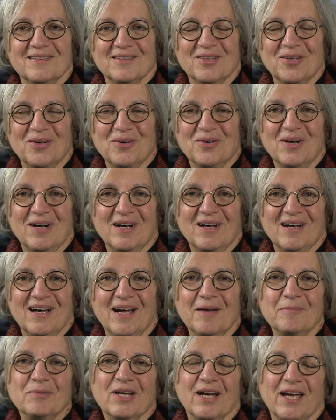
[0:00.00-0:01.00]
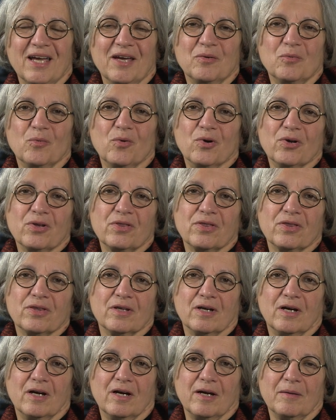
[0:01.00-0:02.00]
Hello, I'm Dyann
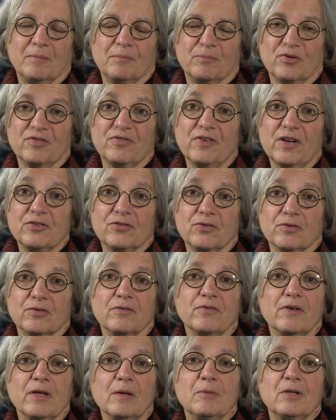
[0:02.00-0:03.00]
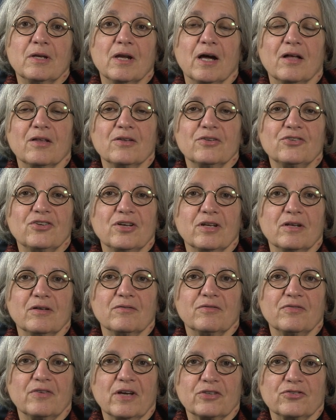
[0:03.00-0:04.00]
Wirth. I'm professor of immunology and
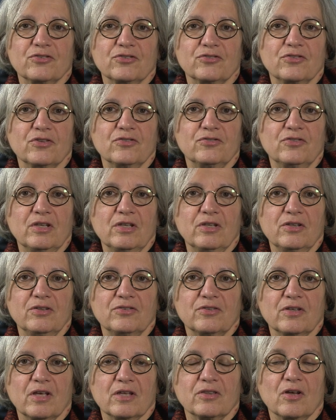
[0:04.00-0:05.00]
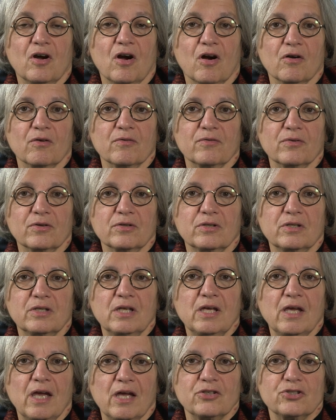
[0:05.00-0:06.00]
infectious disease at the Harvard
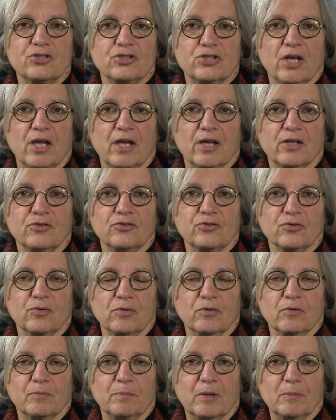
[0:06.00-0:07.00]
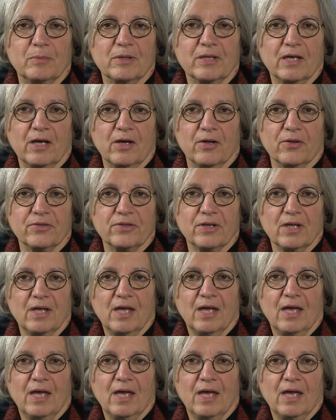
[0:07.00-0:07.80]
T.H. Chan School of Public Health.